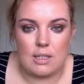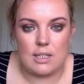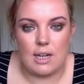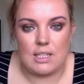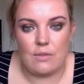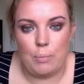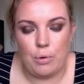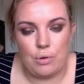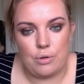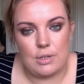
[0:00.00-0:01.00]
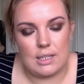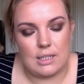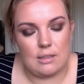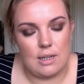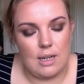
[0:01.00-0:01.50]
size of your pores and
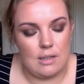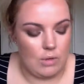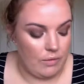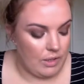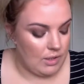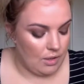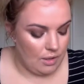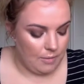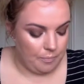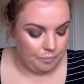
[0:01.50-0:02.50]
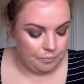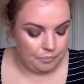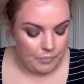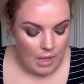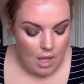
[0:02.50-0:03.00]
whatever. So,
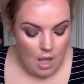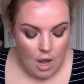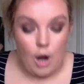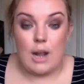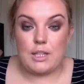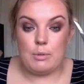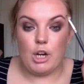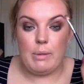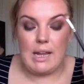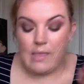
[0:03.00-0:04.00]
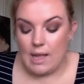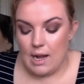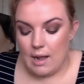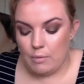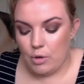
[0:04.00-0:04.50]
all right, so I'm going to go back in
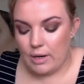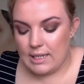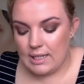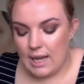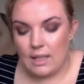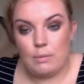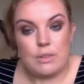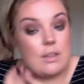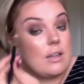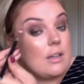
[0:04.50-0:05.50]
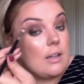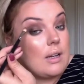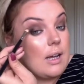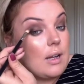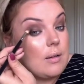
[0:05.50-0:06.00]
that crease colour with
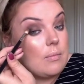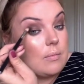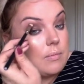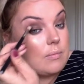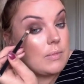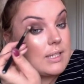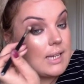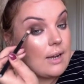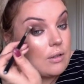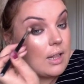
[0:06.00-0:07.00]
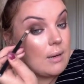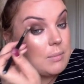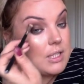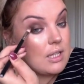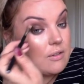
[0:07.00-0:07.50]
the saddle, and I'm
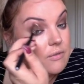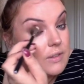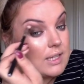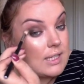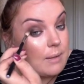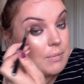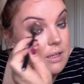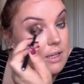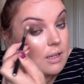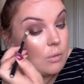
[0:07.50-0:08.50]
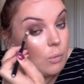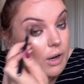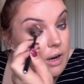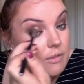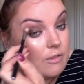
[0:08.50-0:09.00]
just going to fix up there
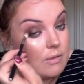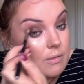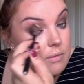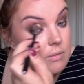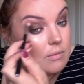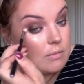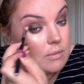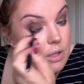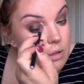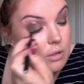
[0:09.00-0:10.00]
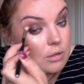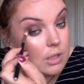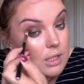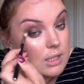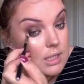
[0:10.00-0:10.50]
where the
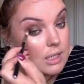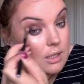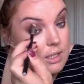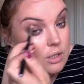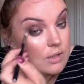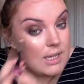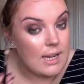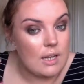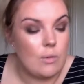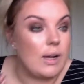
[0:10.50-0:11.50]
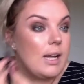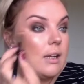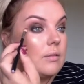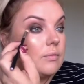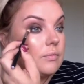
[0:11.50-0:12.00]
concealer sort of taken away.